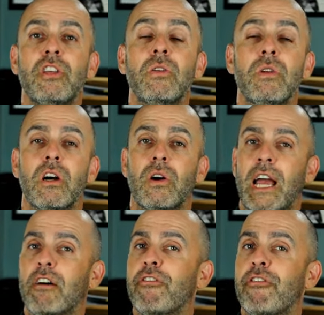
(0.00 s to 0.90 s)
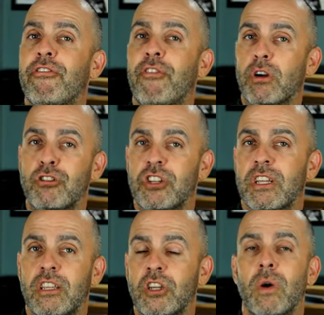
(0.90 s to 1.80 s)
you know how
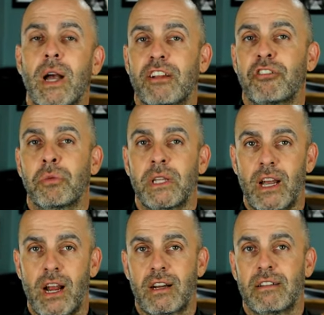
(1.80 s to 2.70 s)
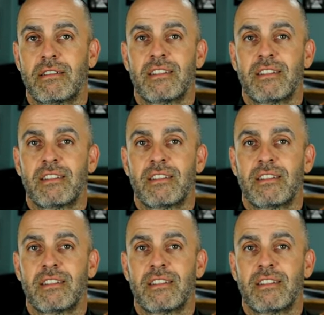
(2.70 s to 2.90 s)
fortunate you actually are?